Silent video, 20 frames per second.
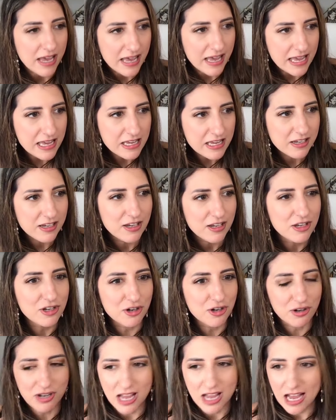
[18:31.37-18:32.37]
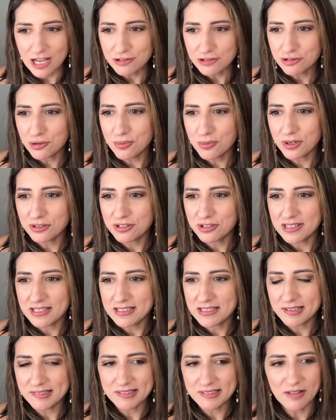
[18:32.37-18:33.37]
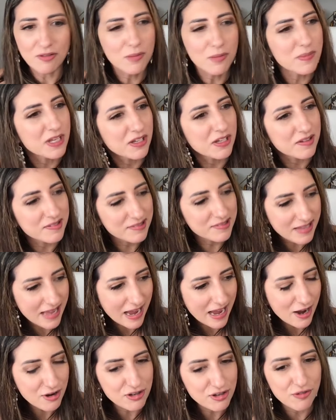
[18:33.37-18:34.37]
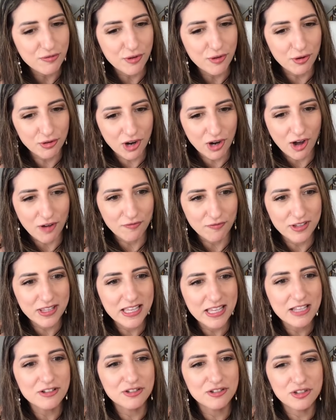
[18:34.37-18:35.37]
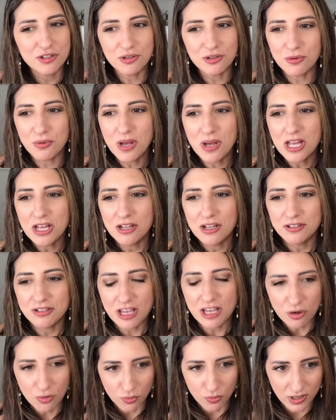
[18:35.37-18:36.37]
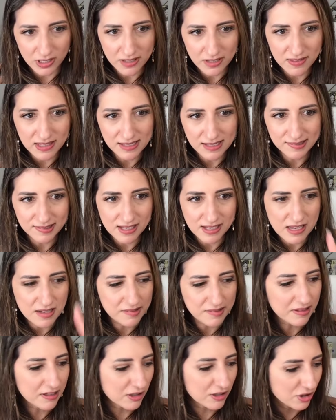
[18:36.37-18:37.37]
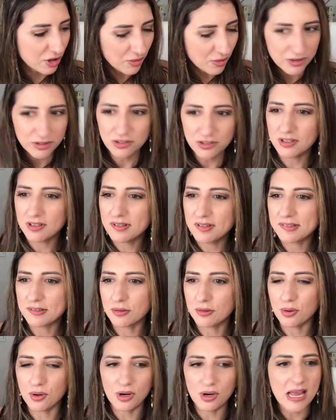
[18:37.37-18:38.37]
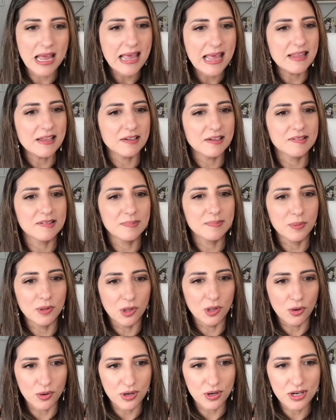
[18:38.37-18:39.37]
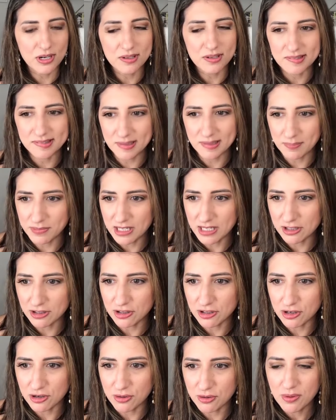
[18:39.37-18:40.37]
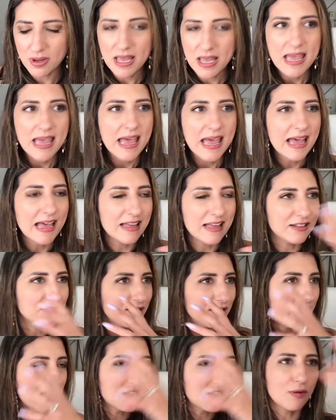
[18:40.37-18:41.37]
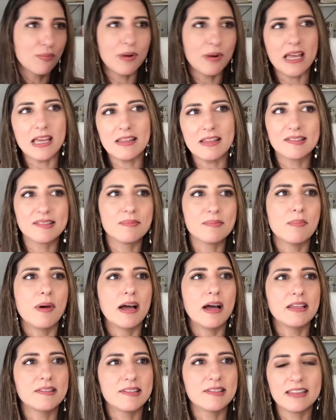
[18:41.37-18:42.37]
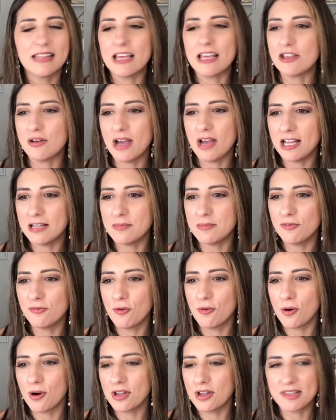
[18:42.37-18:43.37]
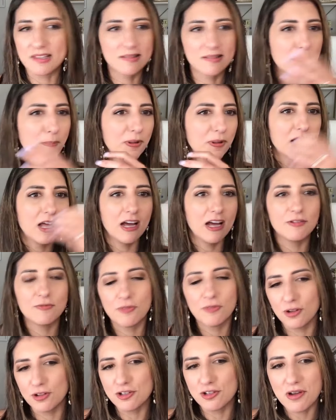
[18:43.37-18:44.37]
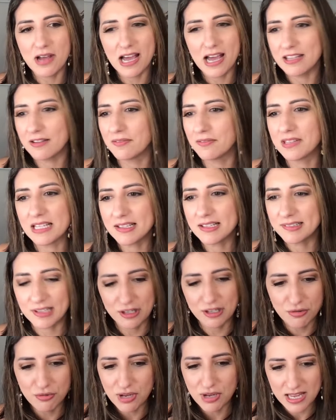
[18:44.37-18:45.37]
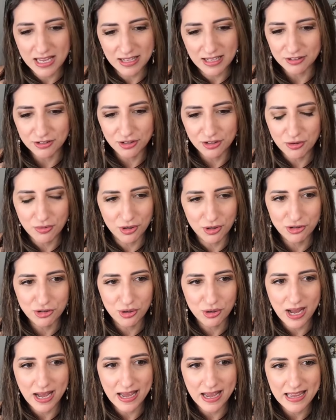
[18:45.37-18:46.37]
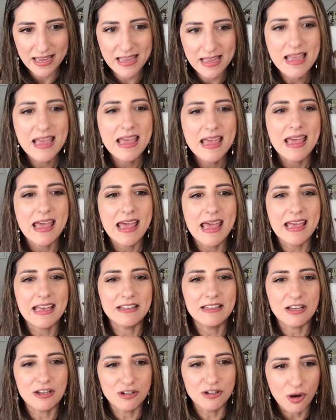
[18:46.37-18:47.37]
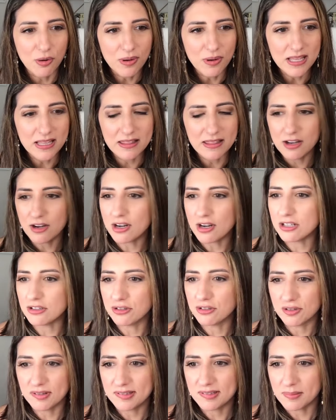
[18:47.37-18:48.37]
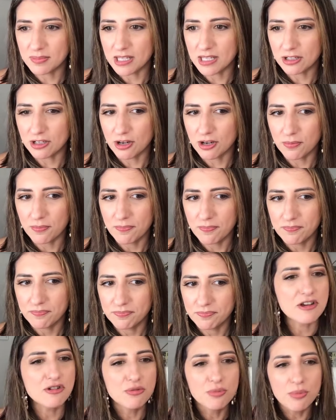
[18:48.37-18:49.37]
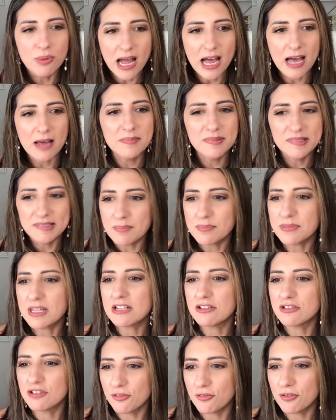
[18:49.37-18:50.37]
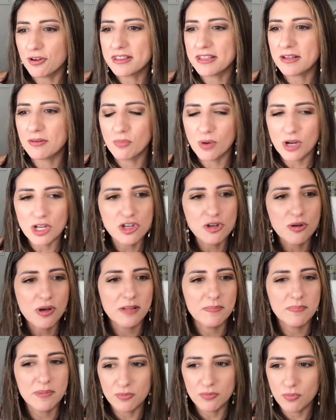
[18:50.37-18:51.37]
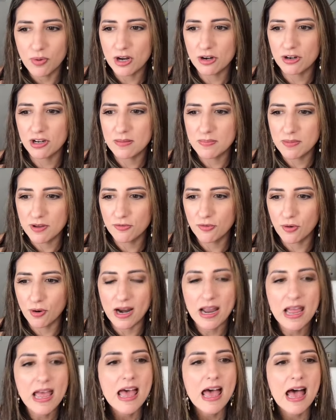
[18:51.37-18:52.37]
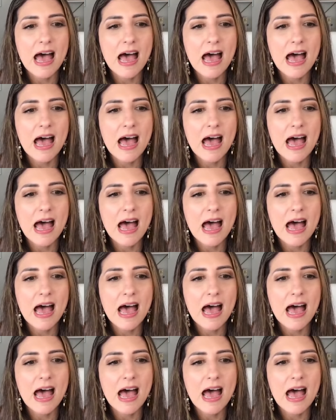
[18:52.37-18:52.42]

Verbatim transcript: Take your casual wear to the next level because now you feel confident to take one of these things, go into the store and explore something new and take away this mindset that you had before, this blindfold you had of things that you can't do or try, and go in there and do something new and grab something different than what you had been wearing before.